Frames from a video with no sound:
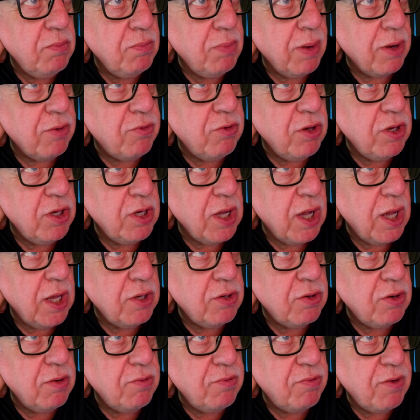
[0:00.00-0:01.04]
battery
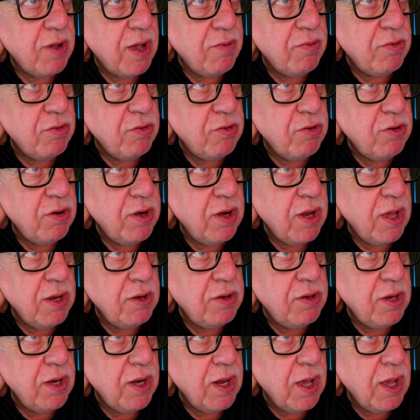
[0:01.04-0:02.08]
charger at
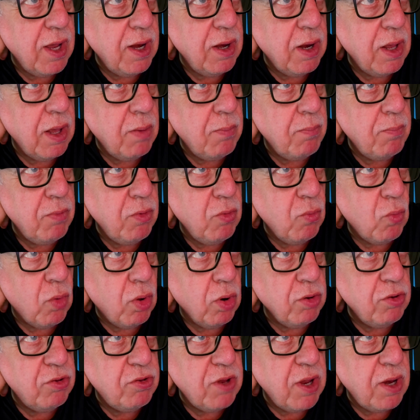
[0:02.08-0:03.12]

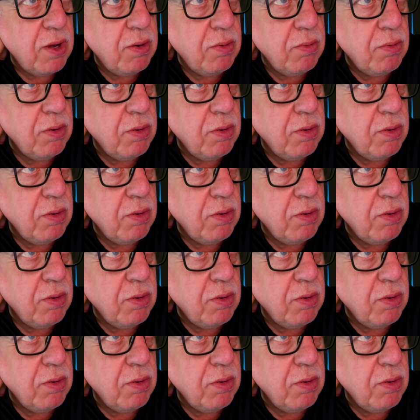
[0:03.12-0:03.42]
$599.01.